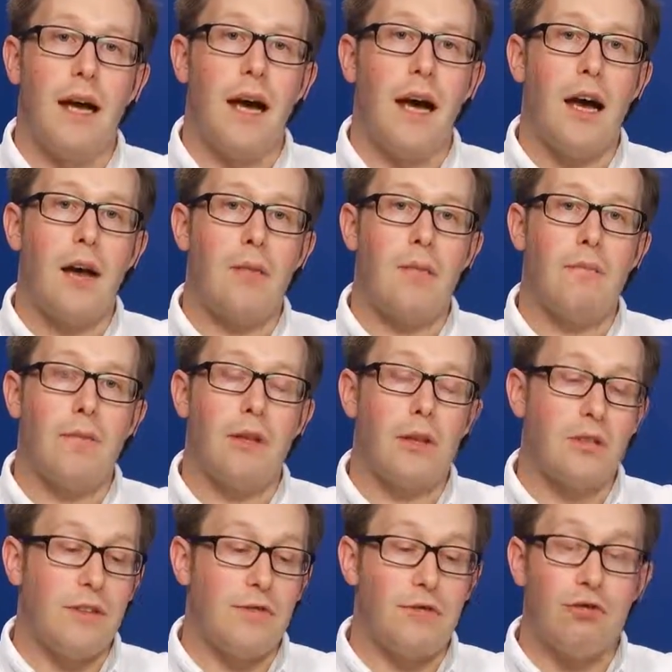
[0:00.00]

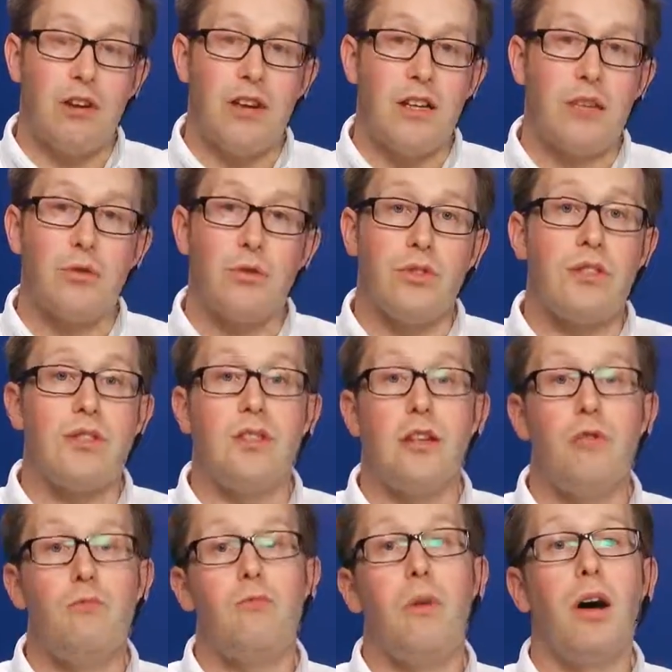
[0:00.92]
those different training courses that
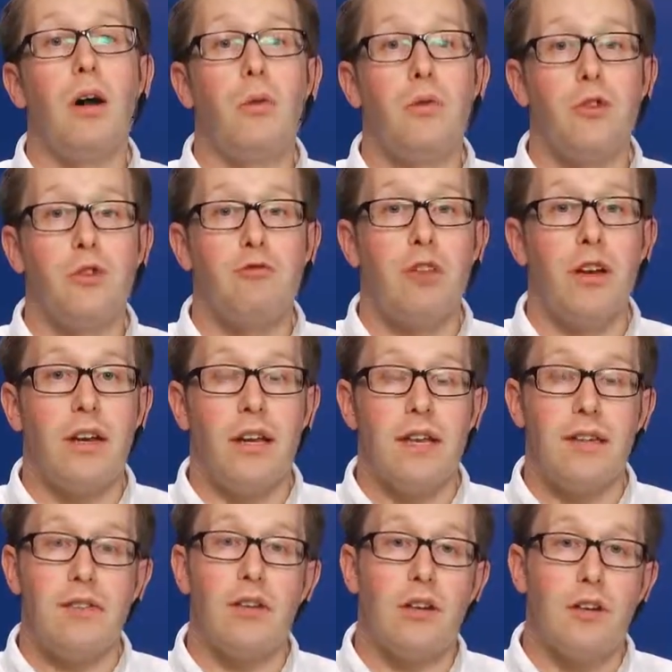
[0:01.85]
you might want to run
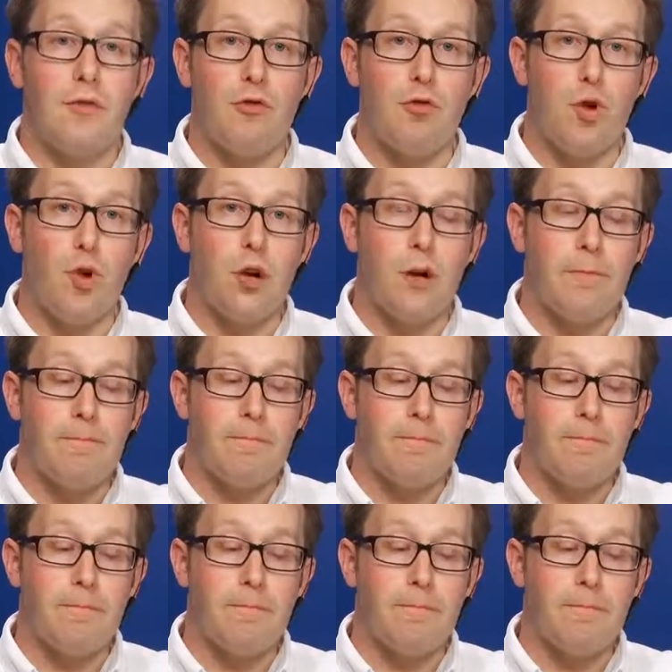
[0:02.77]
inside of your org.